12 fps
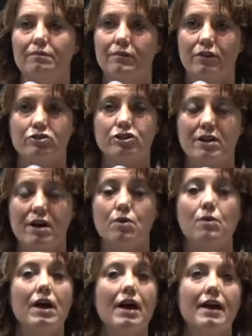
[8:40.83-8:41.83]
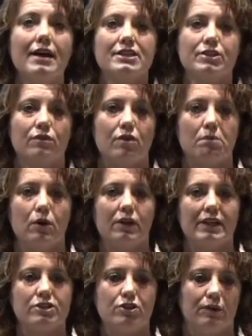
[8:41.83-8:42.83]
There's no silver
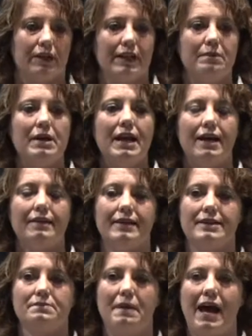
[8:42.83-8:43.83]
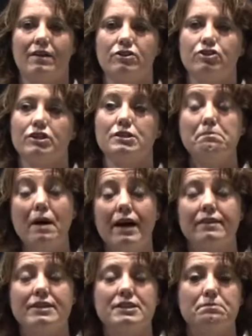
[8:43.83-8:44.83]
bullet to eliminate these pathogens,
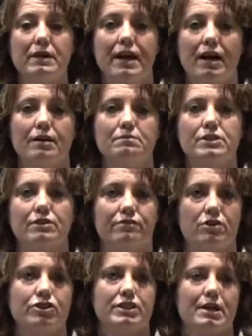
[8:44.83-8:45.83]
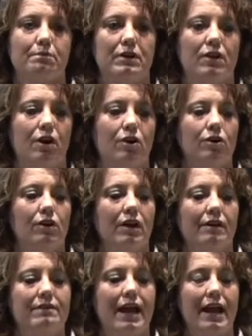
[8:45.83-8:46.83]
but this becomes the first step in the hurdle
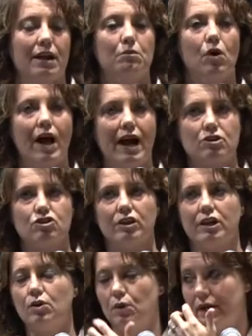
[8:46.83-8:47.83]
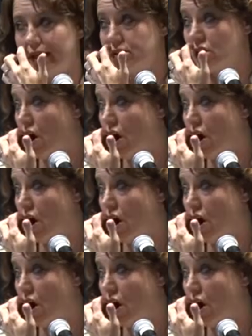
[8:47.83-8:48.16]
of the animal actually going to